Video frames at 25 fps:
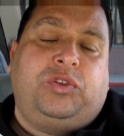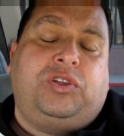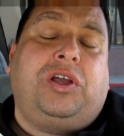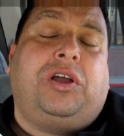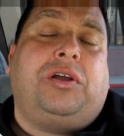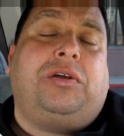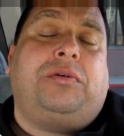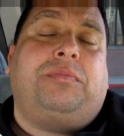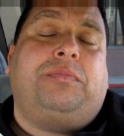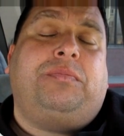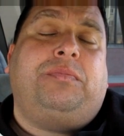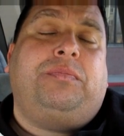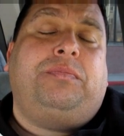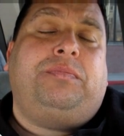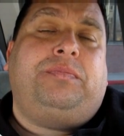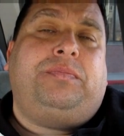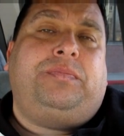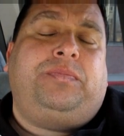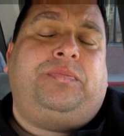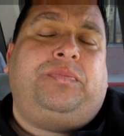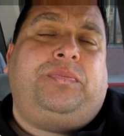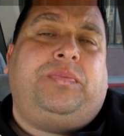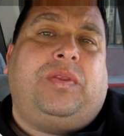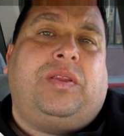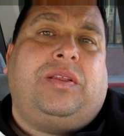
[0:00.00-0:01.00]
The
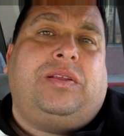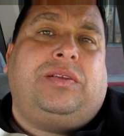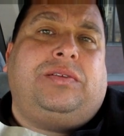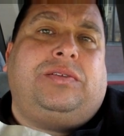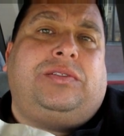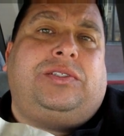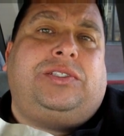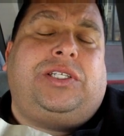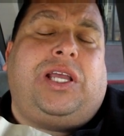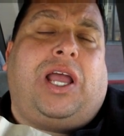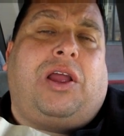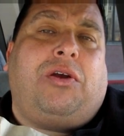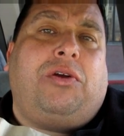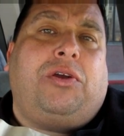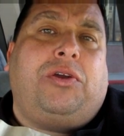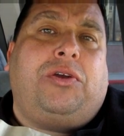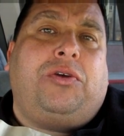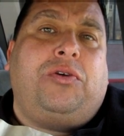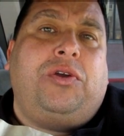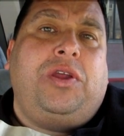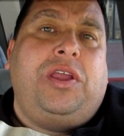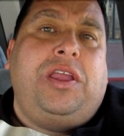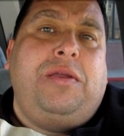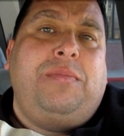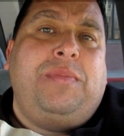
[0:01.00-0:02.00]
sour
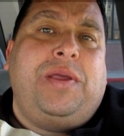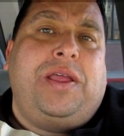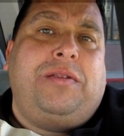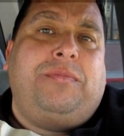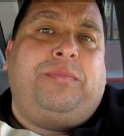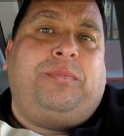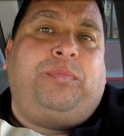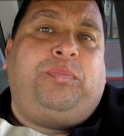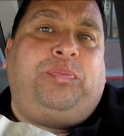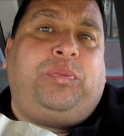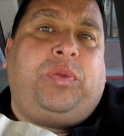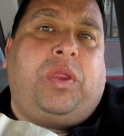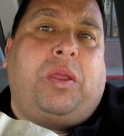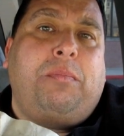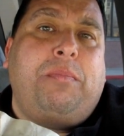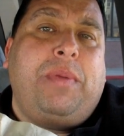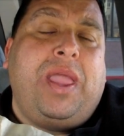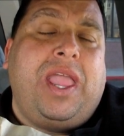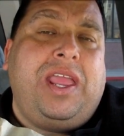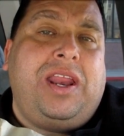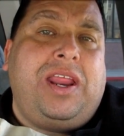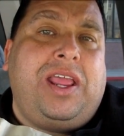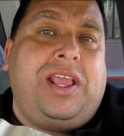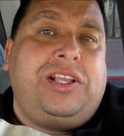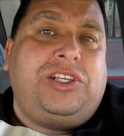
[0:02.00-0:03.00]
cream and
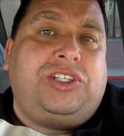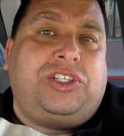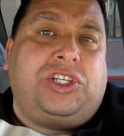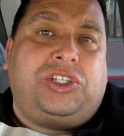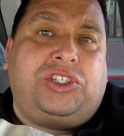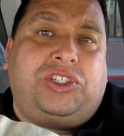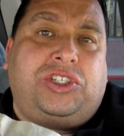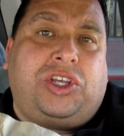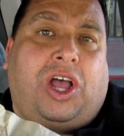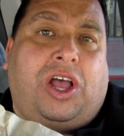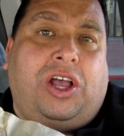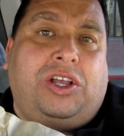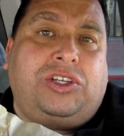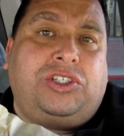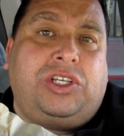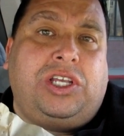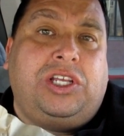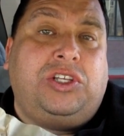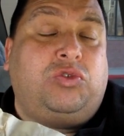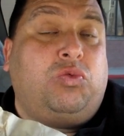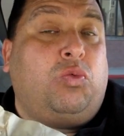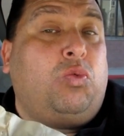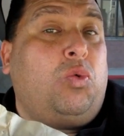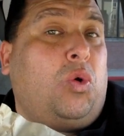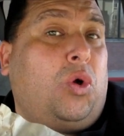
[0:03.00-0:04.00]
mayonnaise, the sauce
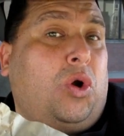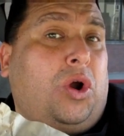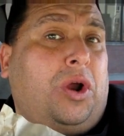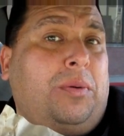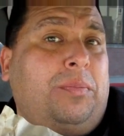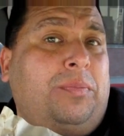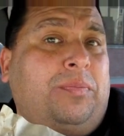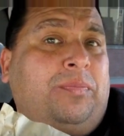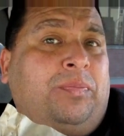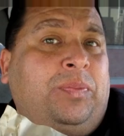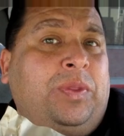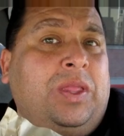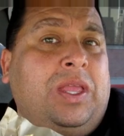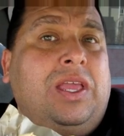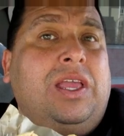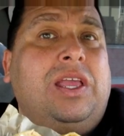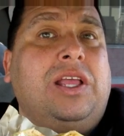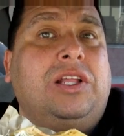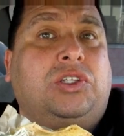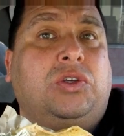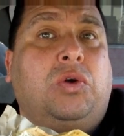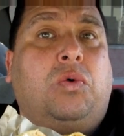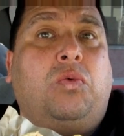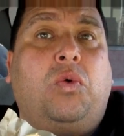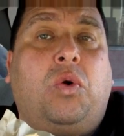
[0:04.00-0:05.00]
is warm.
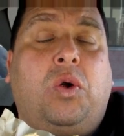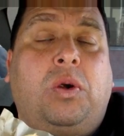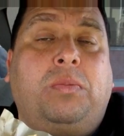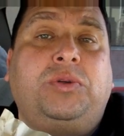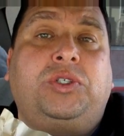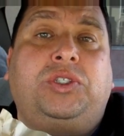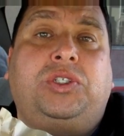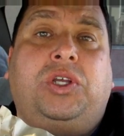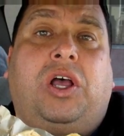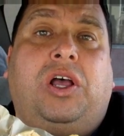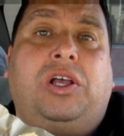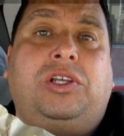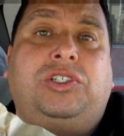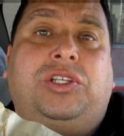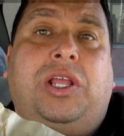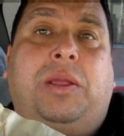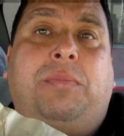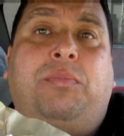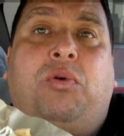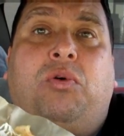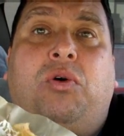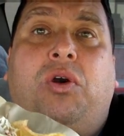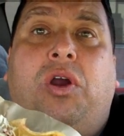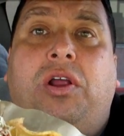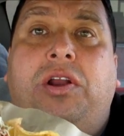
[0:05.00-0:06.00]
It's a warm sauce they
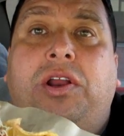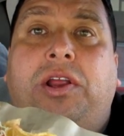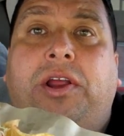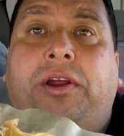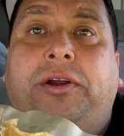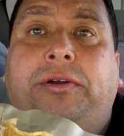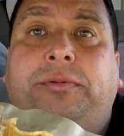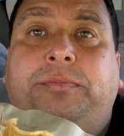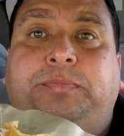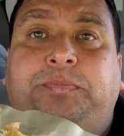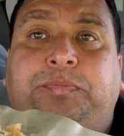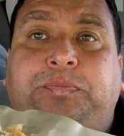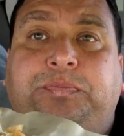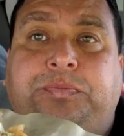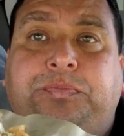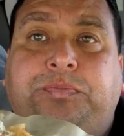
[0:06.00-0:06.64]
pour on here.